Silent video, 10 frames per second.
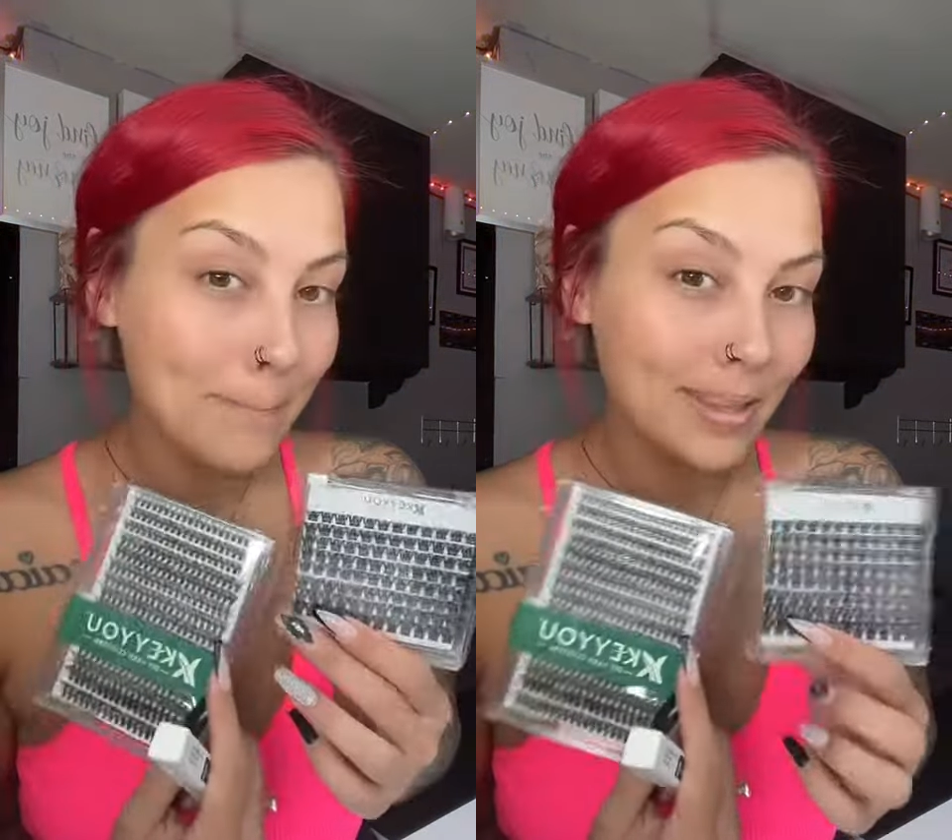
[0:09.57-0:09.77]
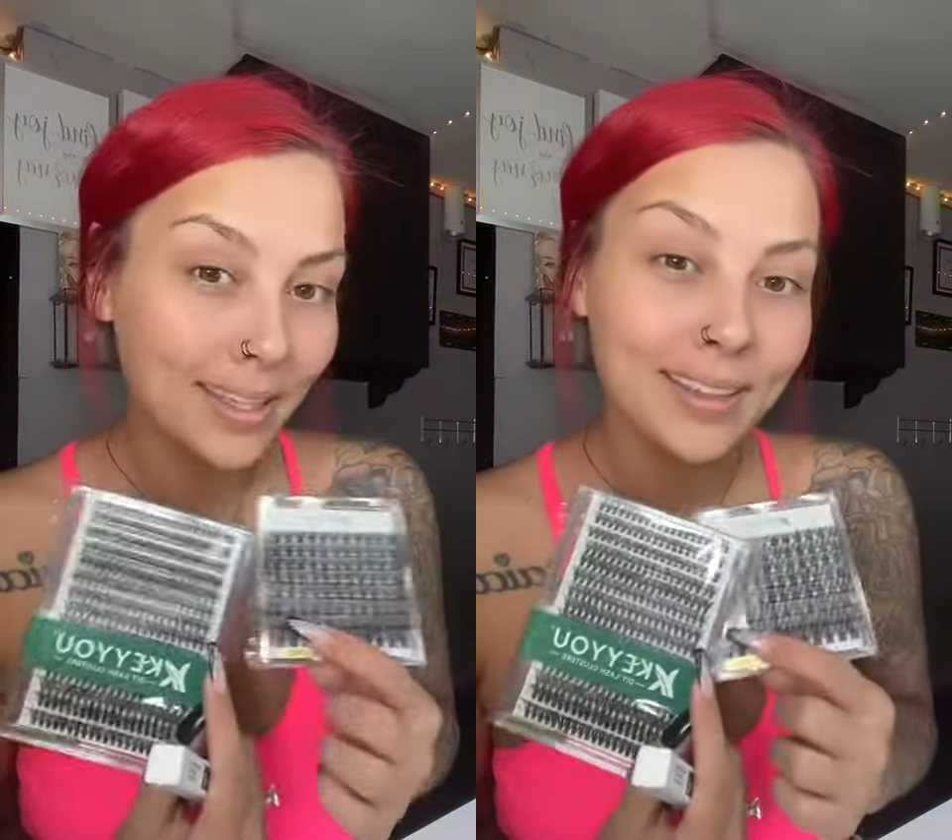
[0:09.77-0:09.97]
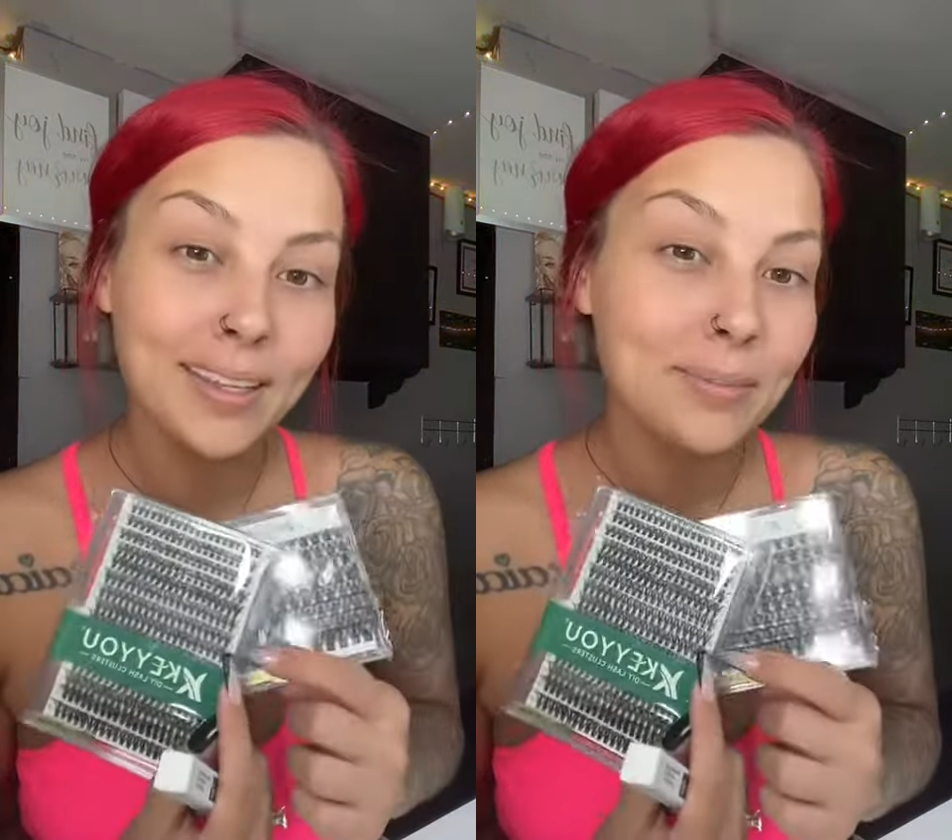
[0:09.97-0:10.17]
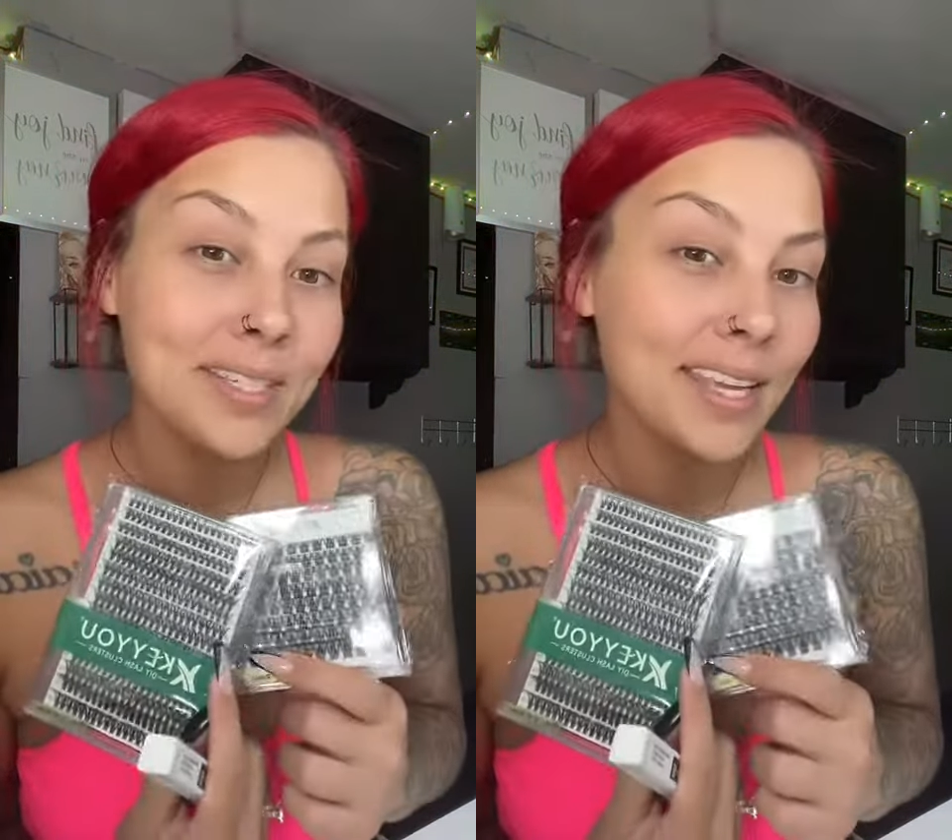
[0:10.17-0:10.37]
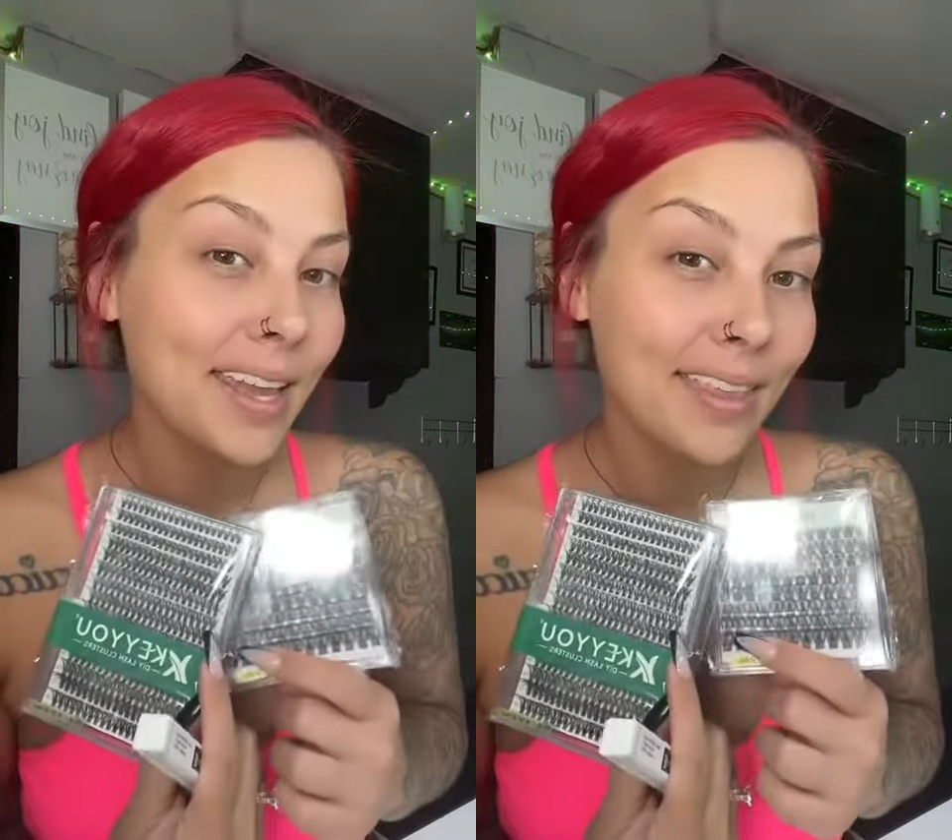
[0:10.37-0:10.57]
blend
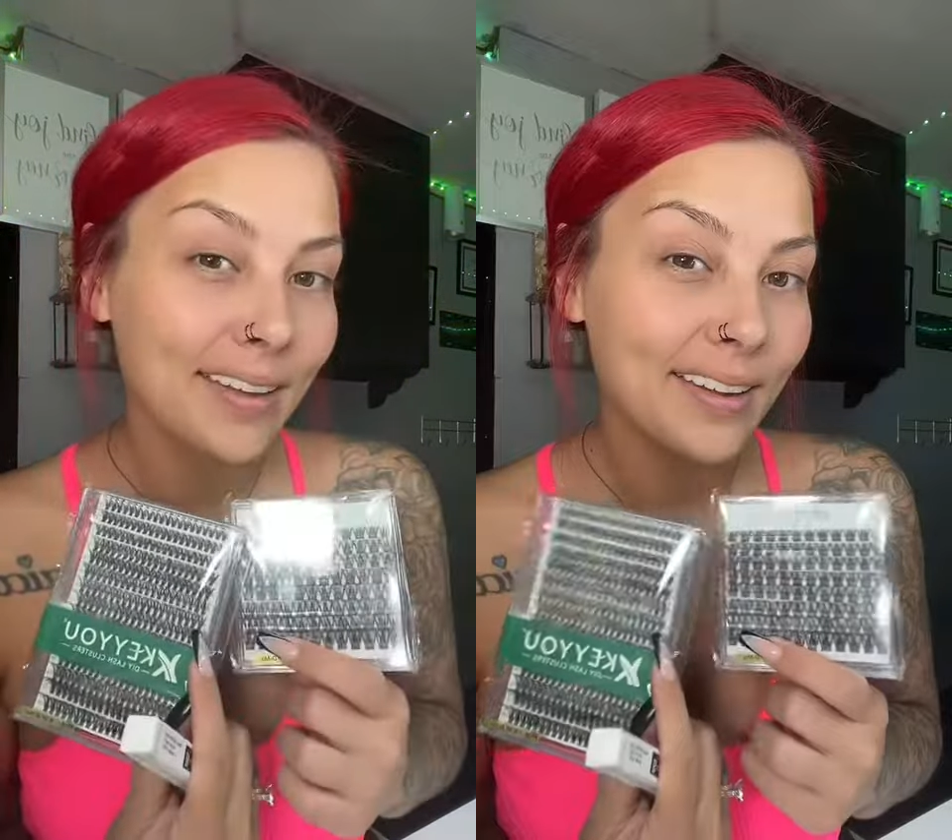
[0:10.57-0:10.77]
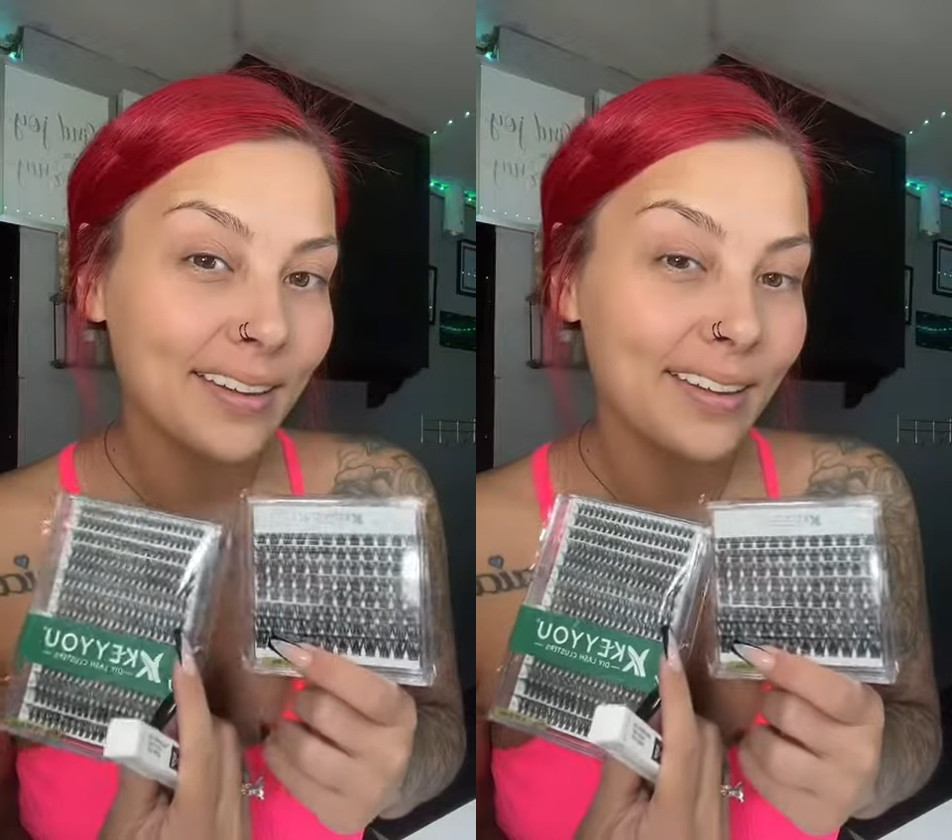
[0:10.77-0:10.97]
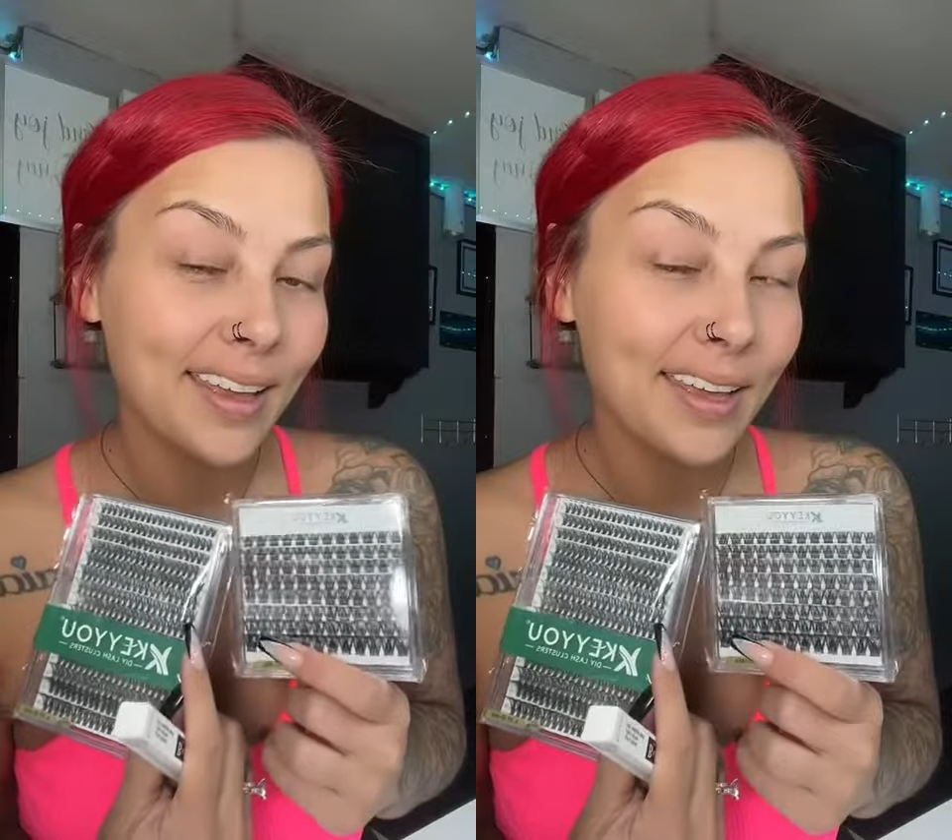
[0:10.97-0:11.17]
them together